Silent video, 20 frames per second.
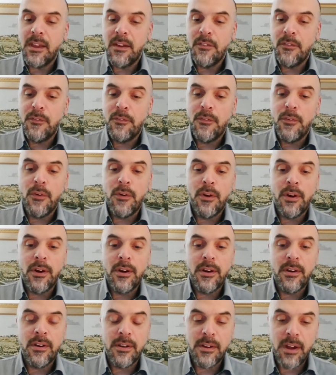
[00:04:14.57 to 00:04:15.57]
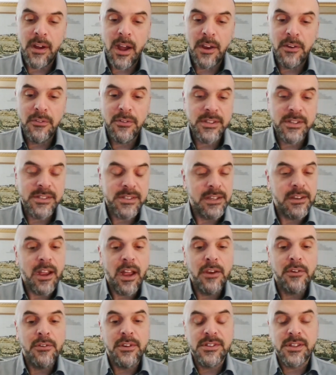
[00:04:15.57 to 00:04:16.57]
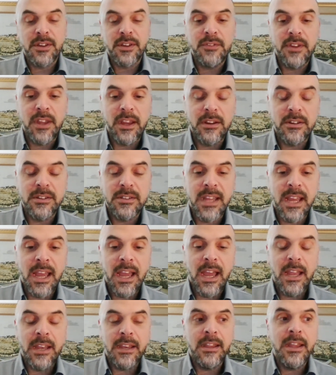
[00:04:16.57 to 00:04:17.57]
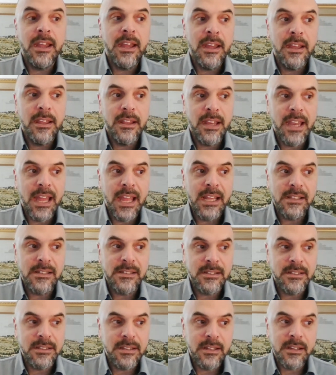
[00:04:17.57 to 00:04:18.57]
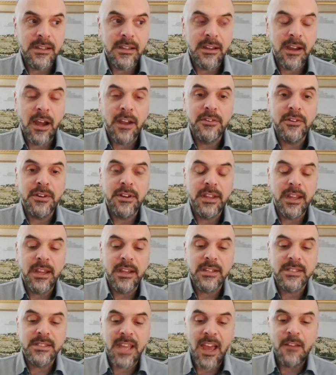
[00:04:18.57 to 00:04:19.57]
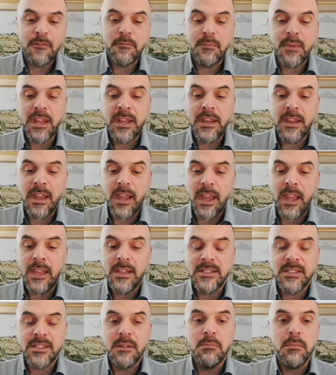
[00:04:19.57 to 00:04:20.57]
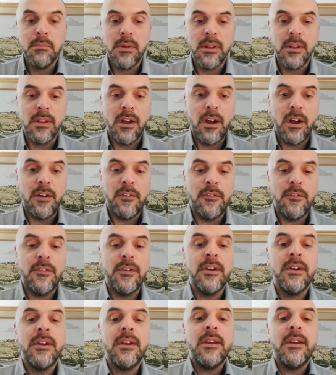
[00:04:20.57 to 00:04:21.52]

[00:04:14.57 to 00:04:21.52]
for hundreds and hundreds of years, and the late 100 years have been a symbol of